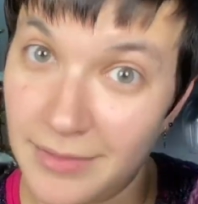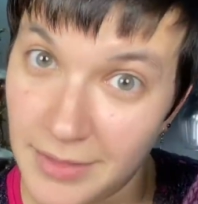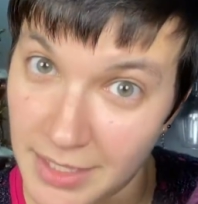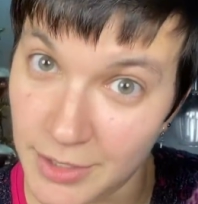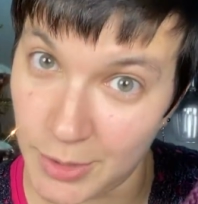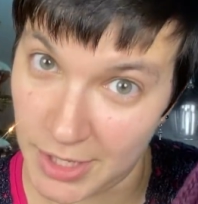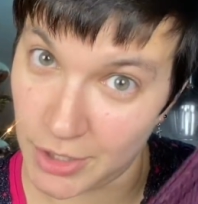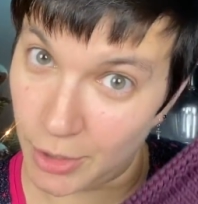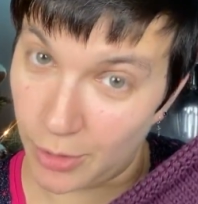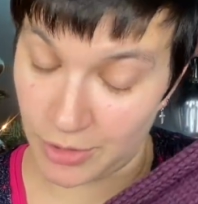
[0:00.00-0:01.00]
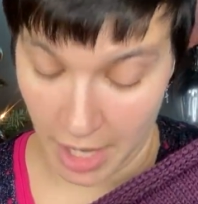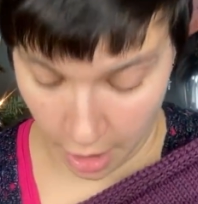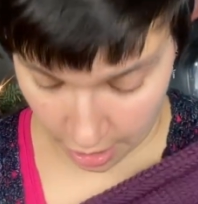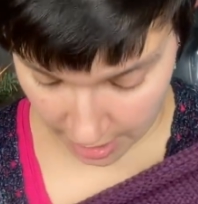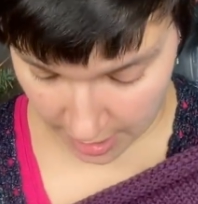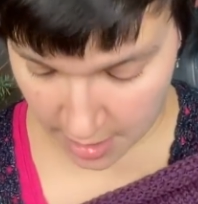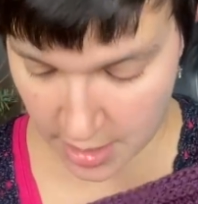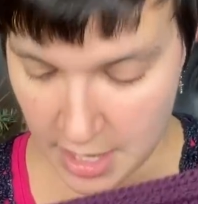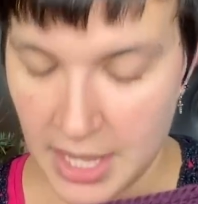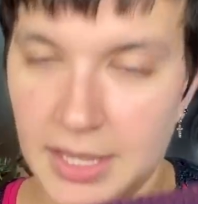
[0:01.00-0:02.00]
this Tunisian crochet cardigan.
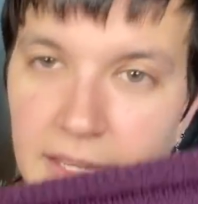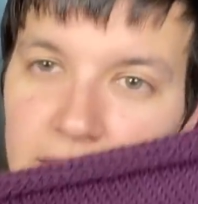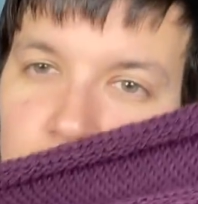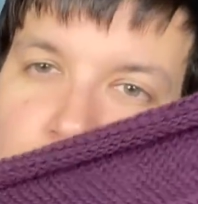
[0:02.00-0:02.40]
It's